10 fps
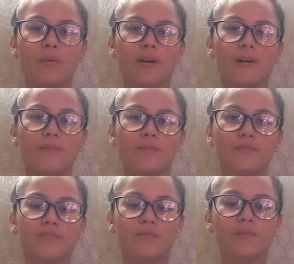but
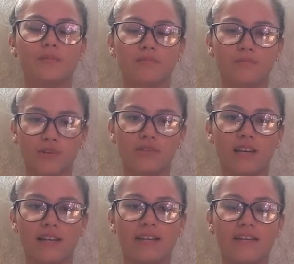most
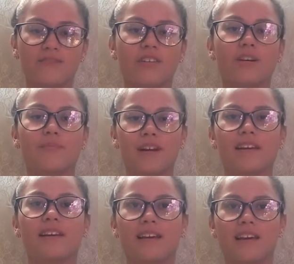likely if you get
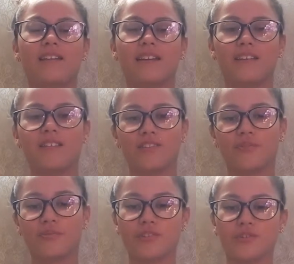pregnant again later in the future,